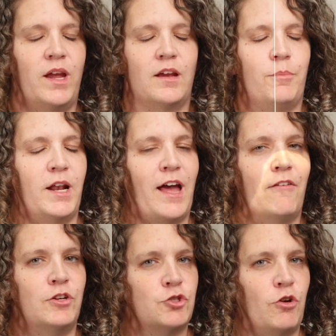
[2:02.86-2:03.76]
wake up and
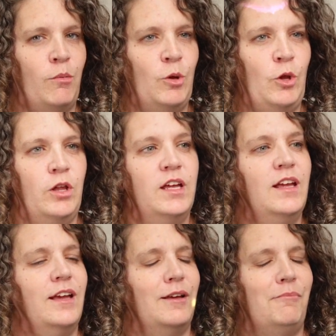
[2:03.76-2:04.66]
have a trouble.
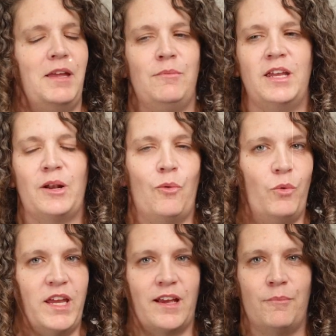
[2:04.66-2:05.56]
Maybe in a
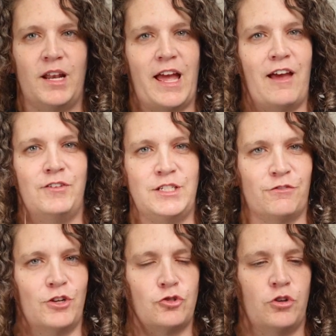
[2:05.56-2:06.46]
week I'm going to have a
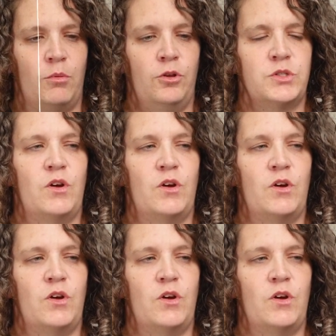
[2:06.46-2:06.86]
different trouble.